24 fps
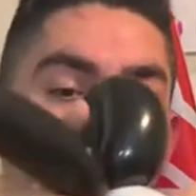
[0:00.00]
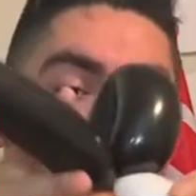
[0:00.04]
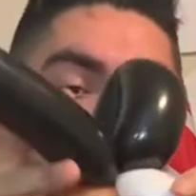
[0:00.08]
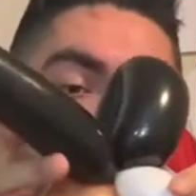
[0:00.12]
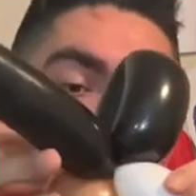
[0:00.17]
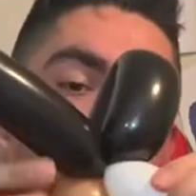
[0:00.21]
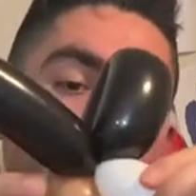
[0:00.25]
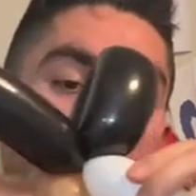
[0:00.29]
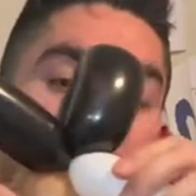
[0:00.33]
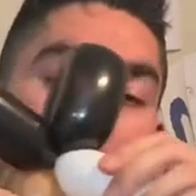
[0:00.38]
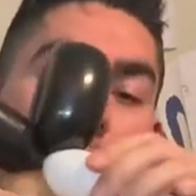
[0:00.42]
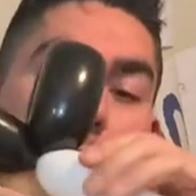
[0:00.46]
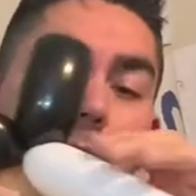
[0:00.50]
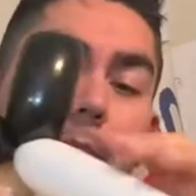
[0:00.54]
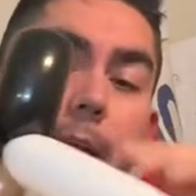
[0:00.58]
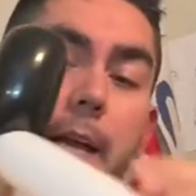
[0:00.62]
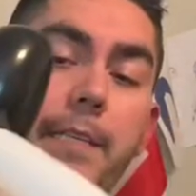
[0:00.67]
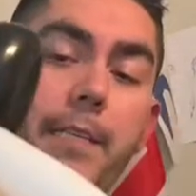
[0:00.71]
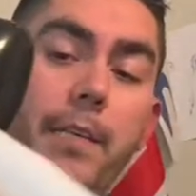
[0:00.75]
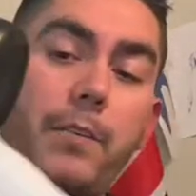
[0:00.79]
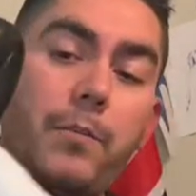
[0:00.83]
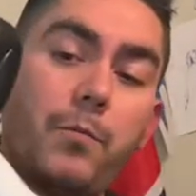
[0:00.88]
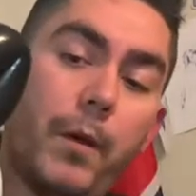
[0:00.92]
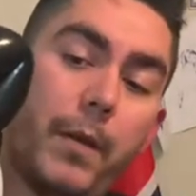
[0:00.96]
So you see, I
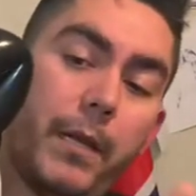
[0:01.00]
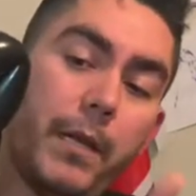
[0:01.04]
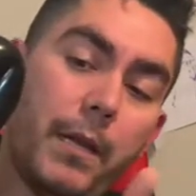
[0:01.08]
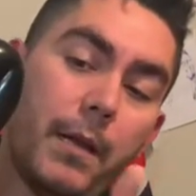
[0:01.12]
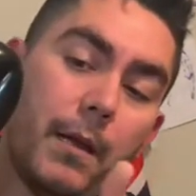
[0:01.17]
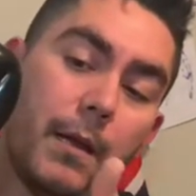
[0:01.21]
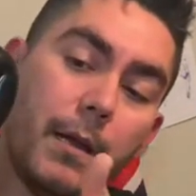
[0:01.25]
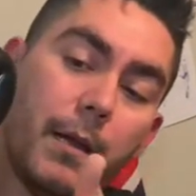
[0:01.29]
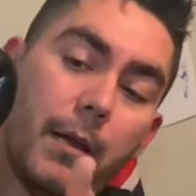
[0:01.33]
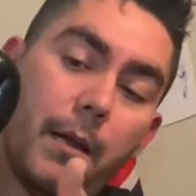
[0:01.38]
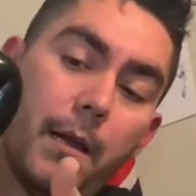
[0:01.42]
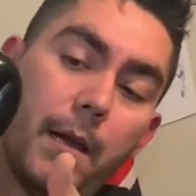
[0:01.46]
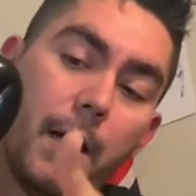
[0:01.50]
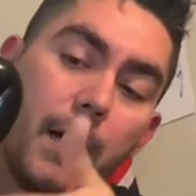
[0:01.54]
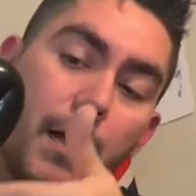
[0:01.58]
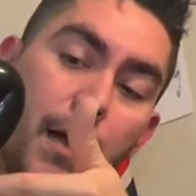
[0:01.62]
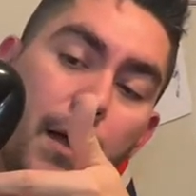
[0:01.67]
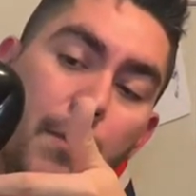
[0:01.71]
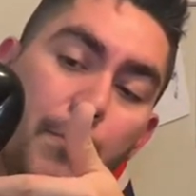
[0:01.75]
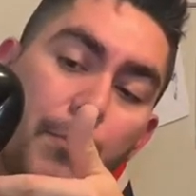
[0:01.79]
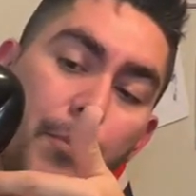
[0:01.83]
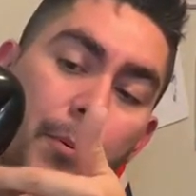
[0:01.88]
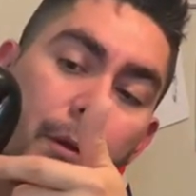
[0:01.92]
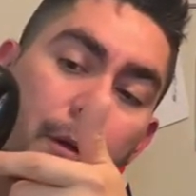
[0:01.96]
just went
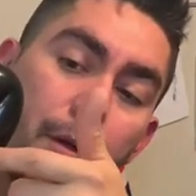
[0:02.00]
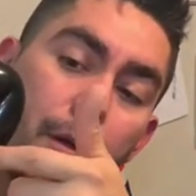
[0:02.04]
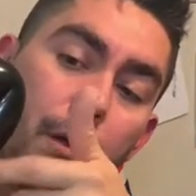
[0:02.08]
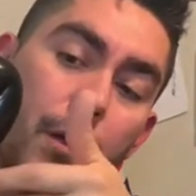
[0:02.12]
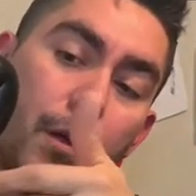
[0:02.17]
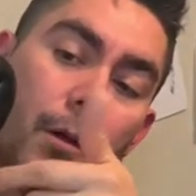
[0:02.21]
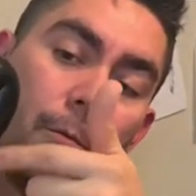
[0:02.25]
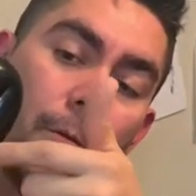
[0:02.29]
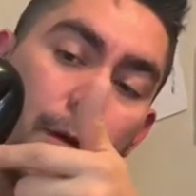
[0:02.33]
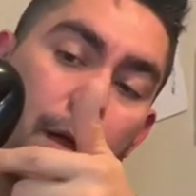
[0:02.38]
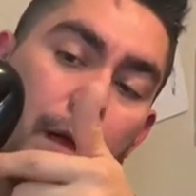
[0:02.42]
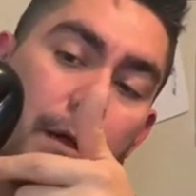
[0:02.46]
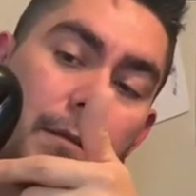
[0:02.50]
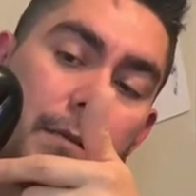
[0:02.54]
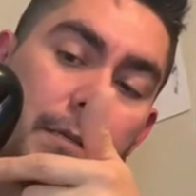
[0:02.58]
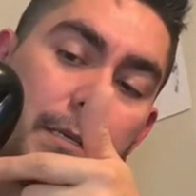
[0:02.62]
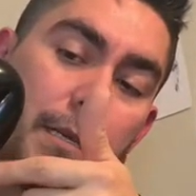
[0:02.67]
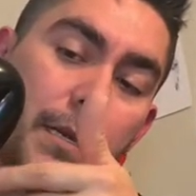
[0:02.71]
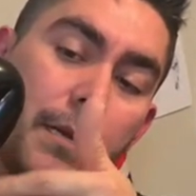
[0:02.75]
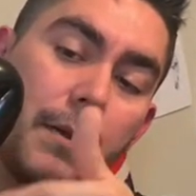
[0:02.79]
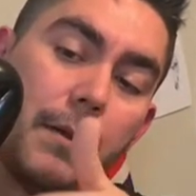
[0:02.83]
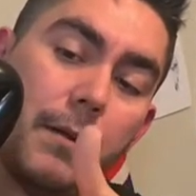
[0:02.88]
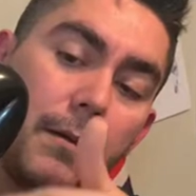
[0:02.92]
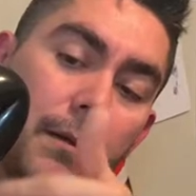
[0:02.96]
up around
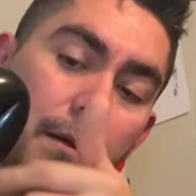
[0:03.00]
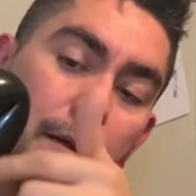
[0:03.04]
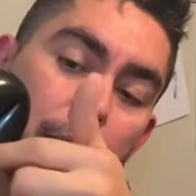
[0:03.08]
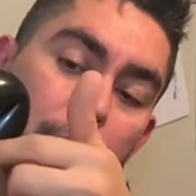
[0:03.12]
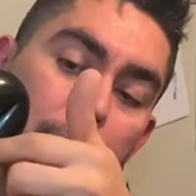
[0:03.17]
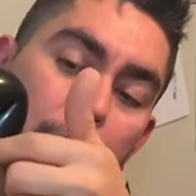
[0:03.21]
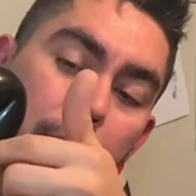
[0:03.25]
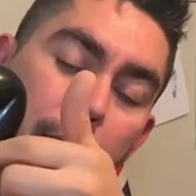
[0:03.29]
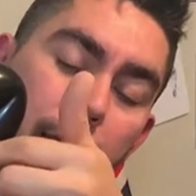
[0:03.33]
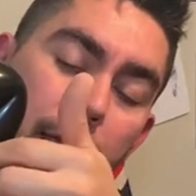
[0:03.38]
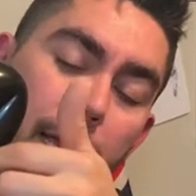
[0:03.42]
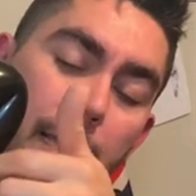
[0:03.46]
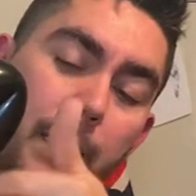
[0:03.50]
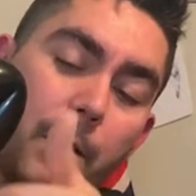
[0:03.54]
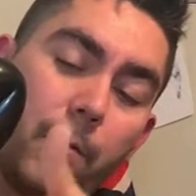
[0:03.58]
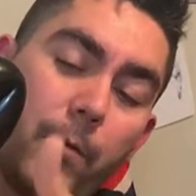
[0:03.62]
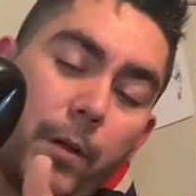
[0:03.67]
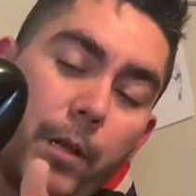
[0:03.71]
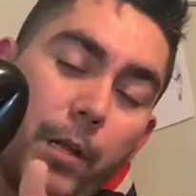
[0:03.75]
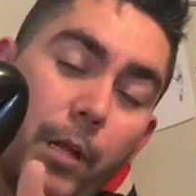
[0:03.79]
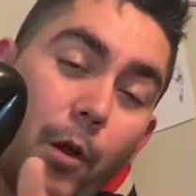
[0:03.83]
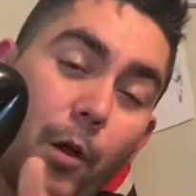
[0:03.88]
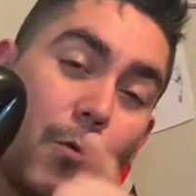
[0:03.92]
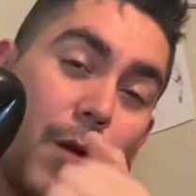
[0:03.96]
here, and then
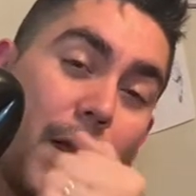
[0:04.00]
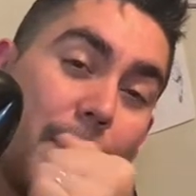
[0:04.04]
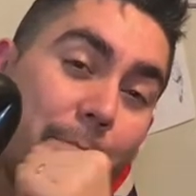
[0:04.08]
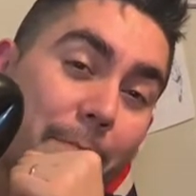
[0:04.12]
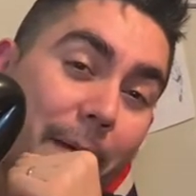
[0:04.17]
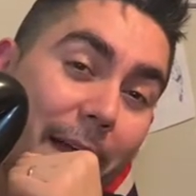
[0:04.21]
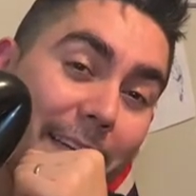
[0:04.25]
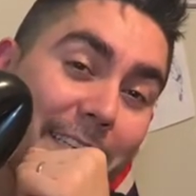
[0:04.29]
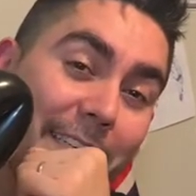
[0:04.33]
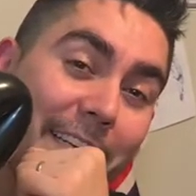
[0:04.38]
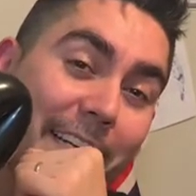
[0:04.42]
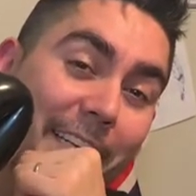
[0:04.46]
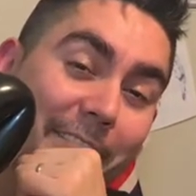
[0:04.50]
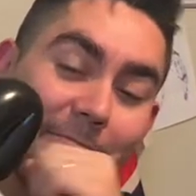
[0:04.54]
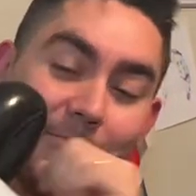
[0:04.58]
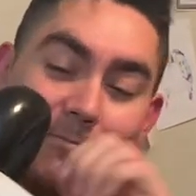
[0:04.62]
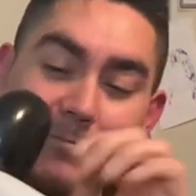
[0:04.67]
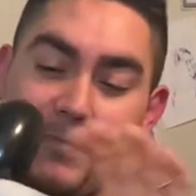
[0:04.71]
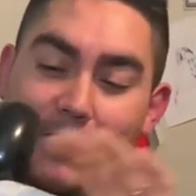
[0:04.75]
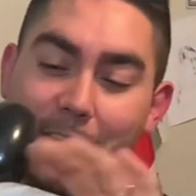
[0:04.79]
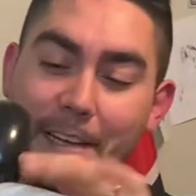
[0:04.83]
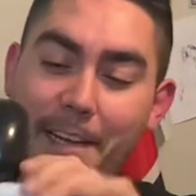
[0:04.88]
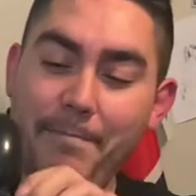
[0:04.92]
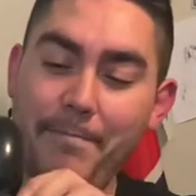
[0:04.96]
we're gonna go right back down.
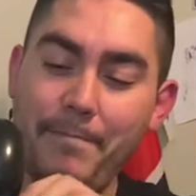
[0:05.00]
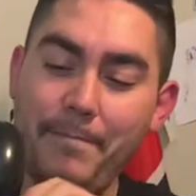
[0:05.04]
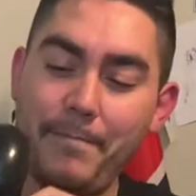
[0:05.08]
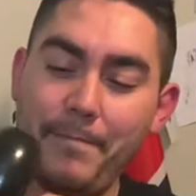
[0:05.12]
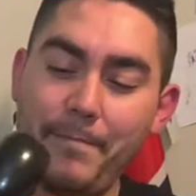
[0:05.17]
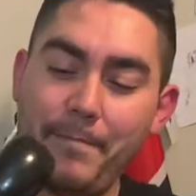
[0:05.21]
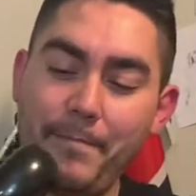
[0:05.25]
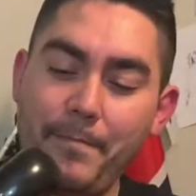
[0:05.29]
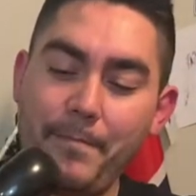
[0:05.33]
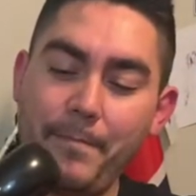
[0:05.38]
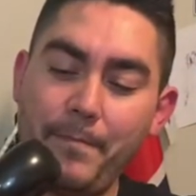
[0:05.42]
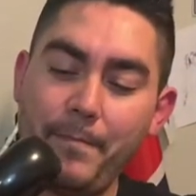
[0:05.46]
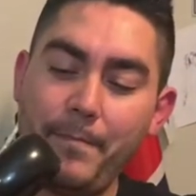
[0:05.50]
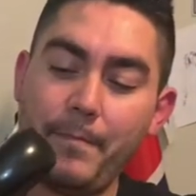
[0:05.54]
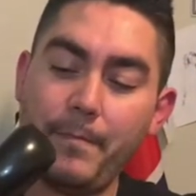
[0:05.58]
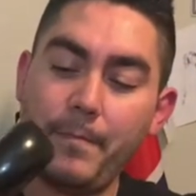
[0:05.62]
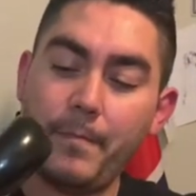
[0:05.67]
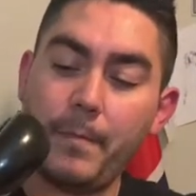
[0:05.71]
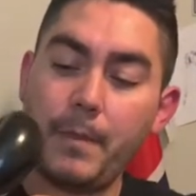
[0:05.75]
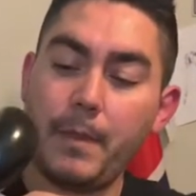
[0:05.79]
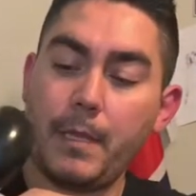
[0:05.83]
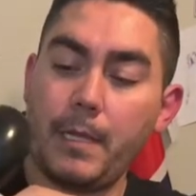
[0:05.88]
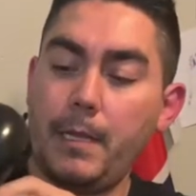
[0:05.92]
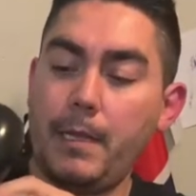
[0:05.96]
Okay,
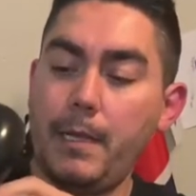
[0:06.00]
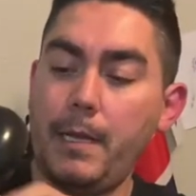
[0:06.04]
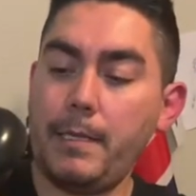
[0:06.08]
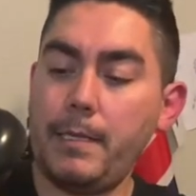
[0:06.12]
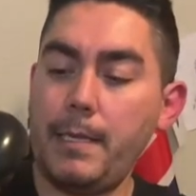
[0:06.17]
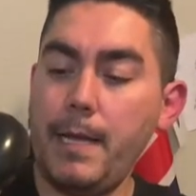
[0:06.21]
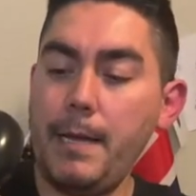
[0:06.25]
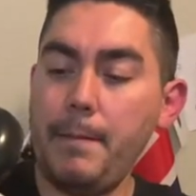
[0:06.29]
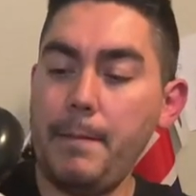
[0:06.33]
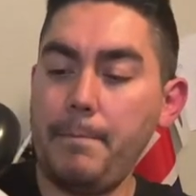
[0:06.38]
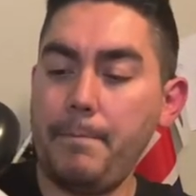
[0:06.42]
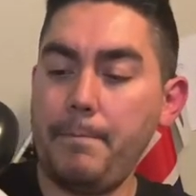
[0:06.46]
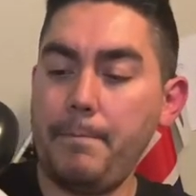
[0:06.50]
like that.